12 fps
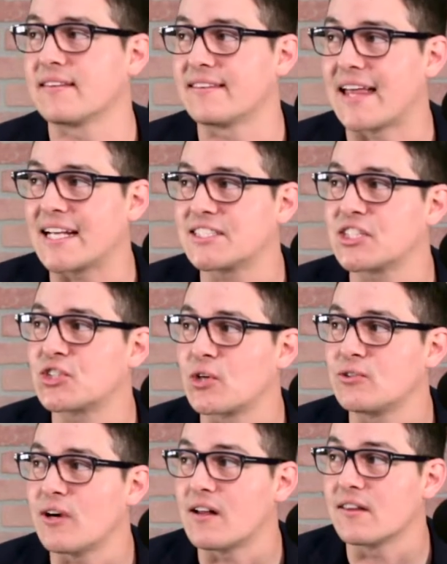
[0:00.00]
That just
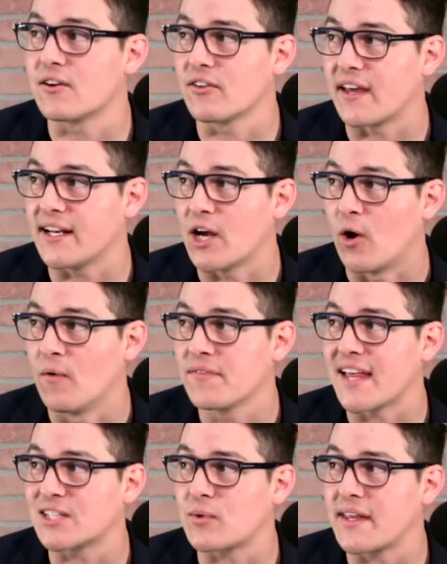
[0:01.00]
shows you how little they know.
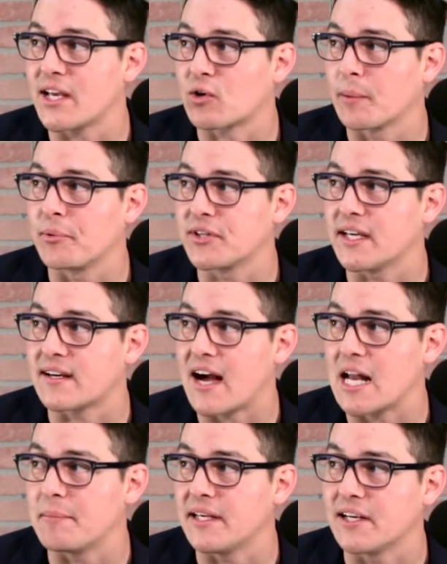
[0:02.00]
That's why they crippled the
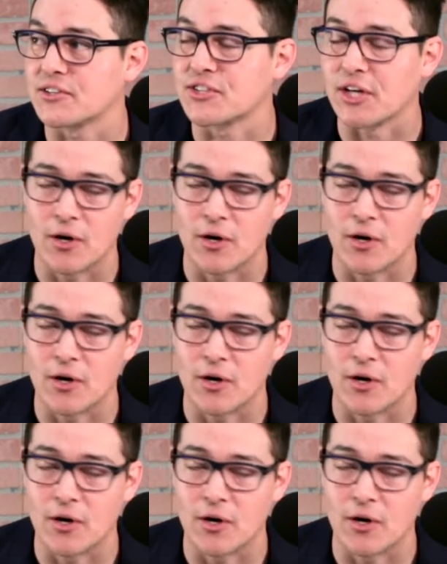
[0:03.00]
economy years ago.